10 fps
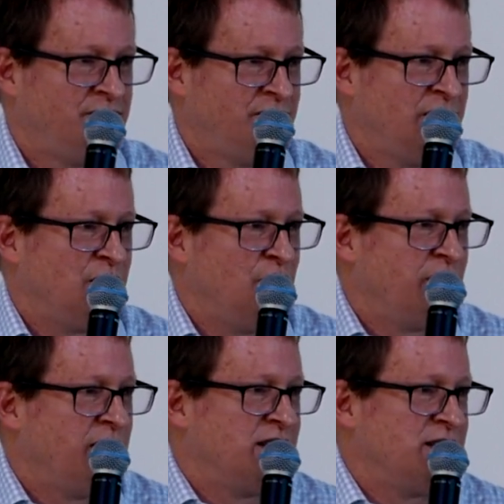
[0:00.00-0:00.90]
You could
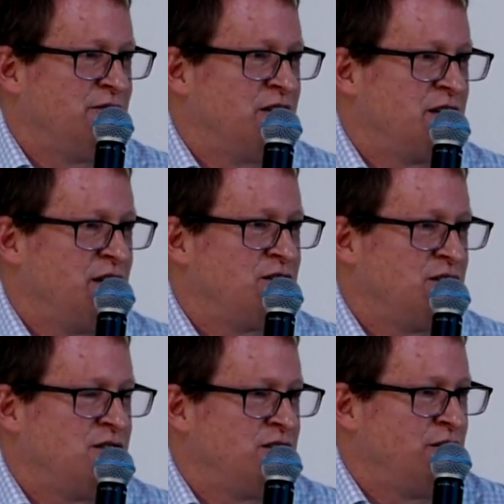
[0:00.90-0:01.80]
look at it as an
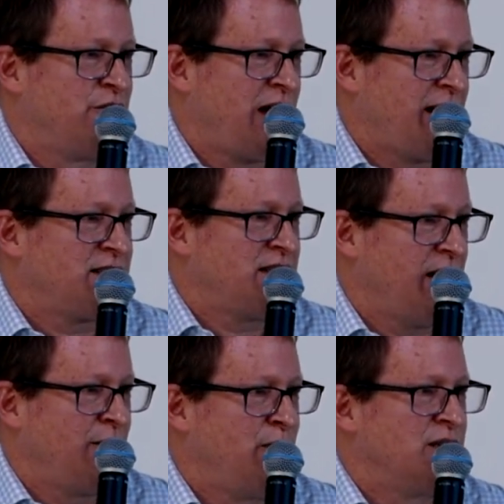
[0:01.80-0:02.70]
invitation to fast,
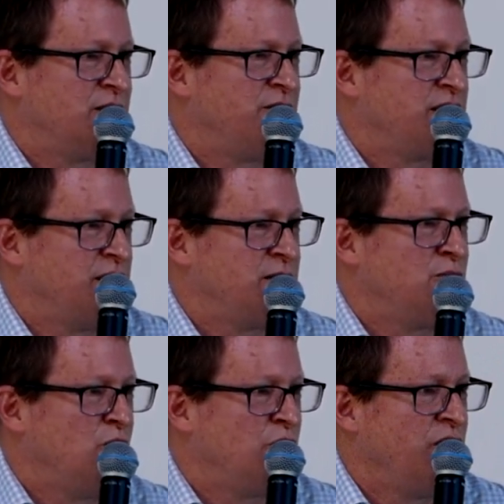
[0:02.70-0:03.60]
yeah, but it's an invitation
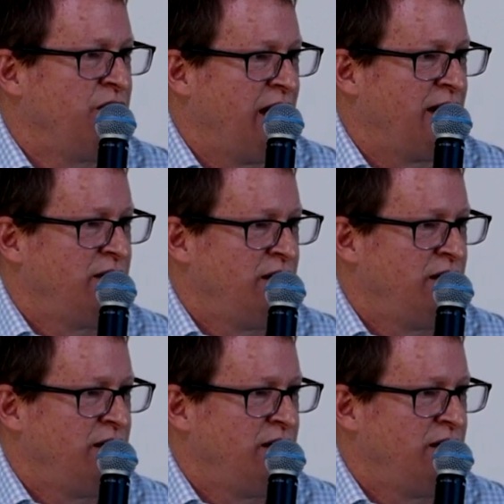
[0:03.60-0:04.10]
more than that